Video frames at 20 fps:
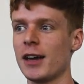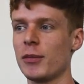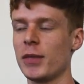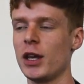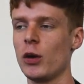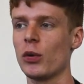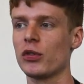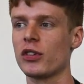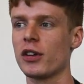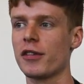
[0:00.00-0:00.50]

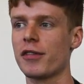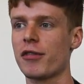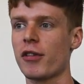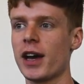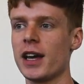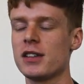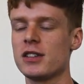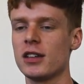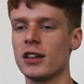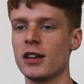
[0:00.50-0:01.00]
he wasn't
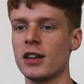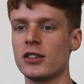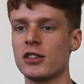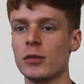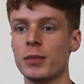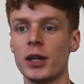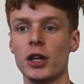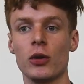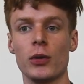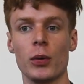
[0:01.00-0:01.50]
afraid to
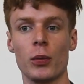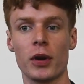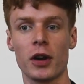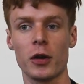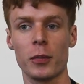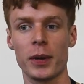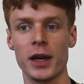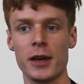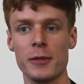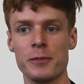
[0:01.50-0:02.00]
be who he wanted
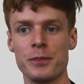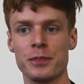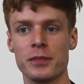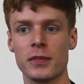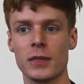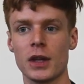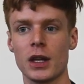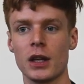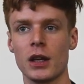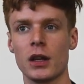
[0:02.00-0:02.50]
to be.
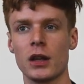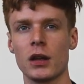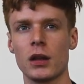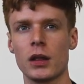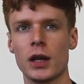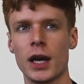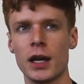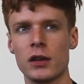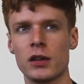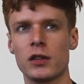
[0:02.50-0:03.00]

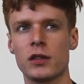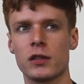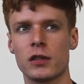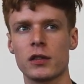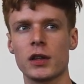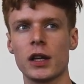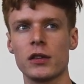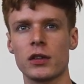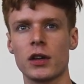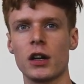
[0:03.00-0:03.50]
That's
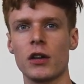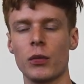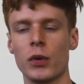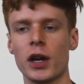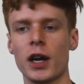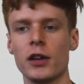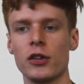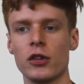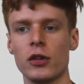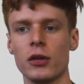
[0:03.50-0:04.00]
kind of what
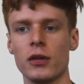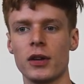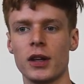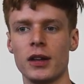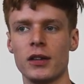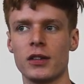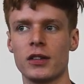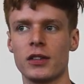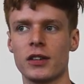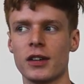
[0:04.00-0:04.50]
I do.
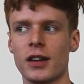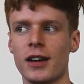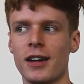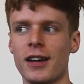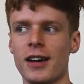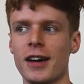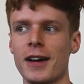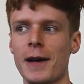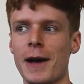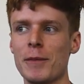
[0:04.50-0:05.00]
Is
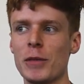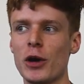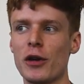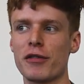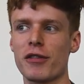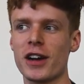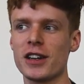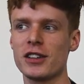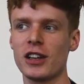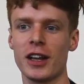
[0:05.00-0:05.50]
I'm not
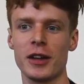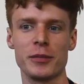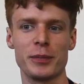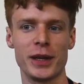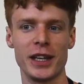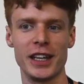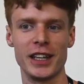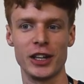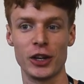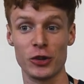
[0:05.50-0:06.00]
afraid to like
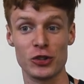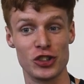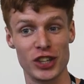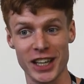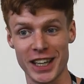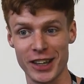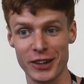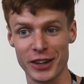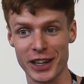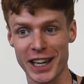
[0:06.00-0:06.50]
be
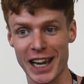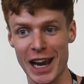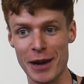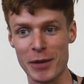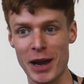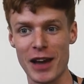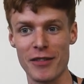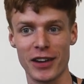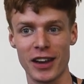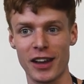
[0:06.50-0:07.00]
cheeky on
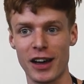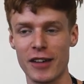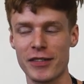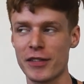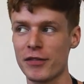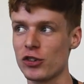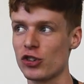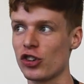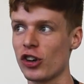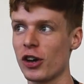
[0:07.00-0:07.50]
camera, have a laugh,
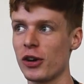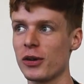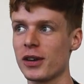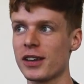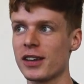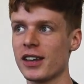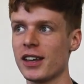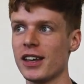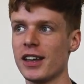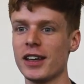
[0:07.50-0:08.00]
have a joke,
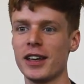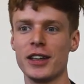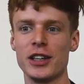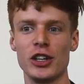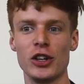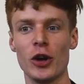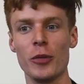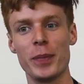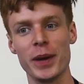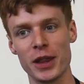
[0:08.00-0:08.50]

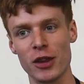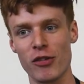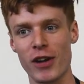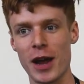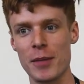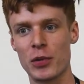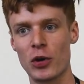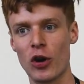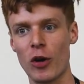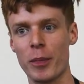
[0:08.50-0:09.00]
be the
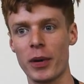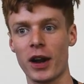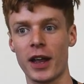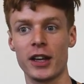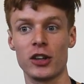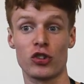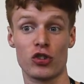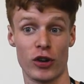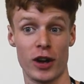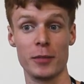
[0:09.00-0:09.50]
rap god, but
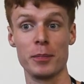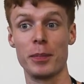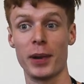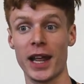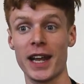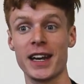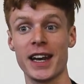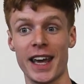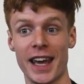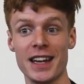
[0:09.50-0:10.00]
like try and
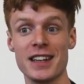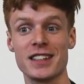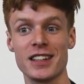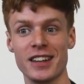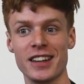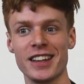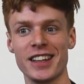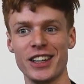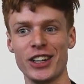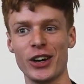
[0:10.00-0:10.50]
blend that
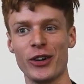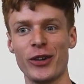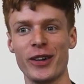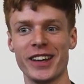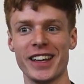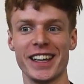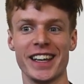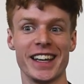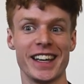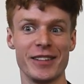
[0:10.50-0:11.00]
into
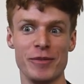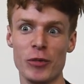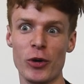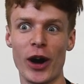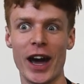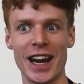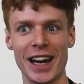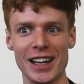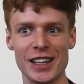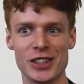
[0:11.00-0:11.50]

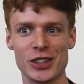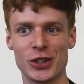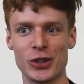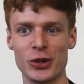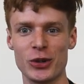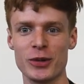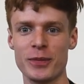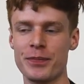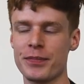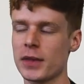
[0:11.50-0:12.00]
more
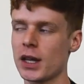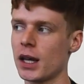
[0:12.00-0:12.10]
analytical.